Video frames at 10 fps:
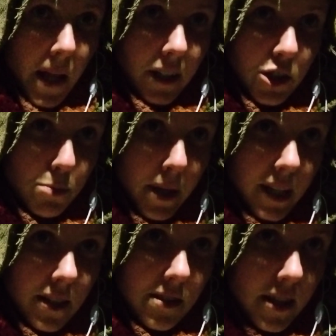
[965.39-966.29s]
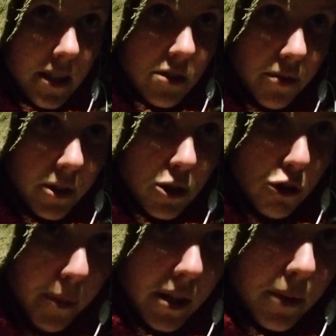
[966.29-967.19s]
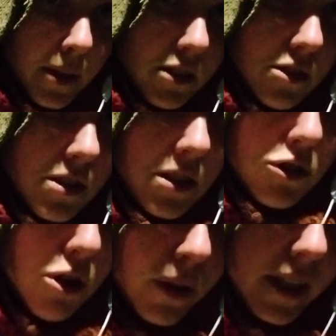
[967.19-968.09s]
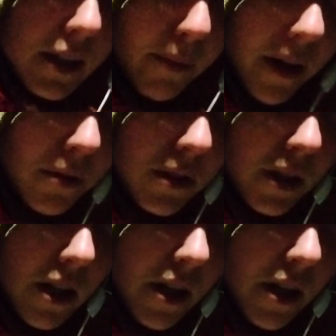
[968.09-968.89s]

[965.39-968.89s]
that it's making sense of the topic, what it's talking about.